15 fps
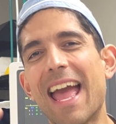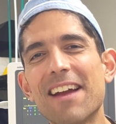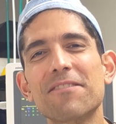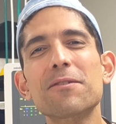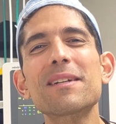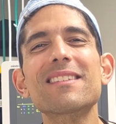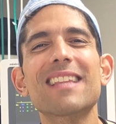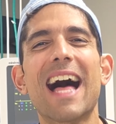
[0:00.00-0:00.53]

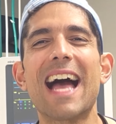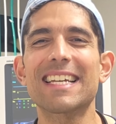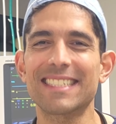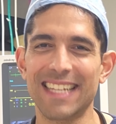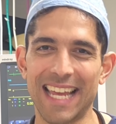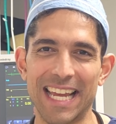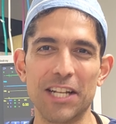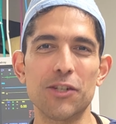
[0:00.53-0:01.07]
Every last
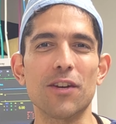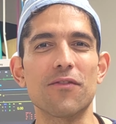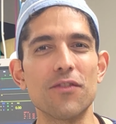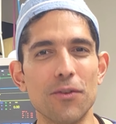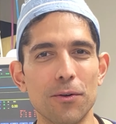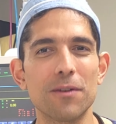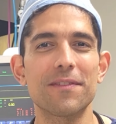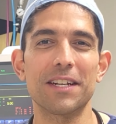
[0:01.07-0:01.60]
inch of
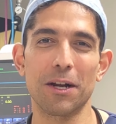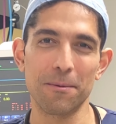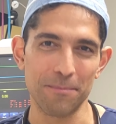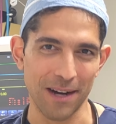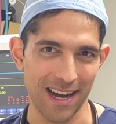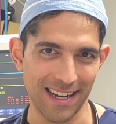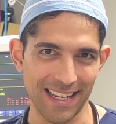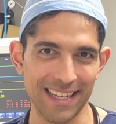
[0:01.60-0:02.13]
nerve in our
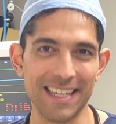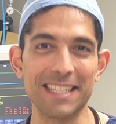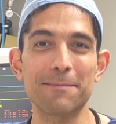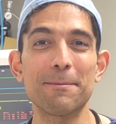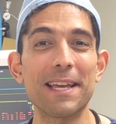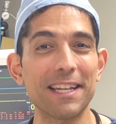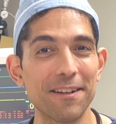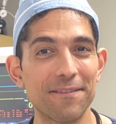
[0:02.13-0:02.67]
body is
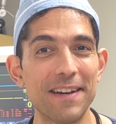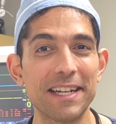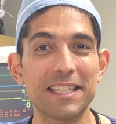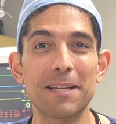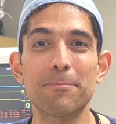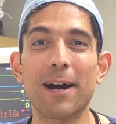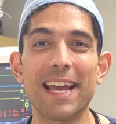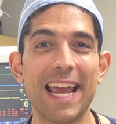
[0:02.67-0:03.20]
being
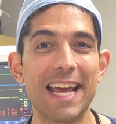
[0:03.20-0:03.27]
affected by